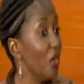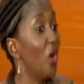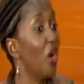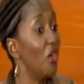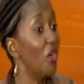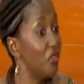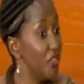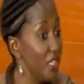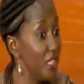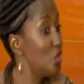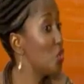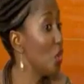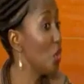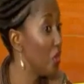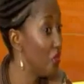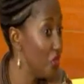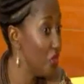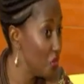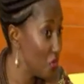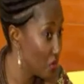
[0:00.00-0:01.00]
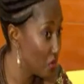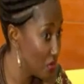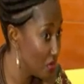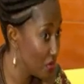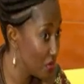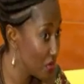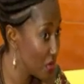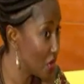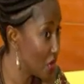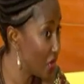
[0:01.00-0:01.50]
Of the two of you.
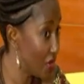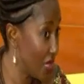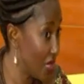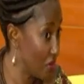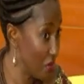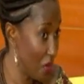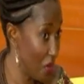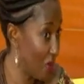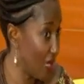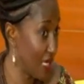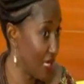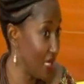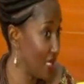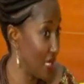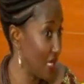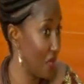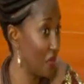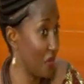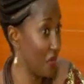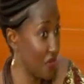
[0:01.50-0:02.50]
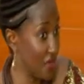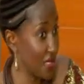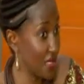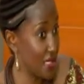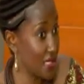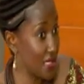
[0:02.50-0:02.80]
Sorry, I'm not backing down on this.